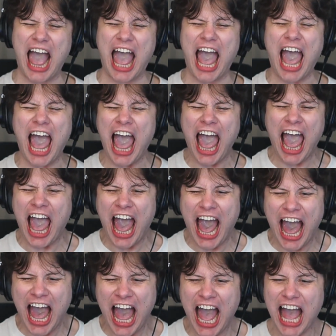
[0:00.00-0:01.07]

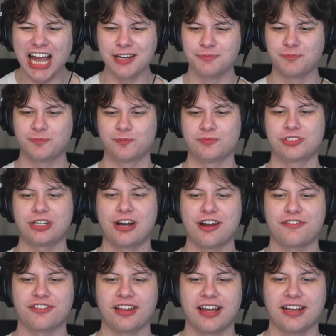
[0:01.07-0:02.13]
Ah! Sorry
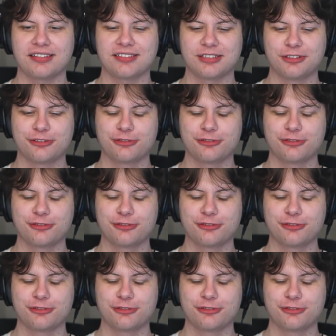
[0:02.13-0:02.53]
for that.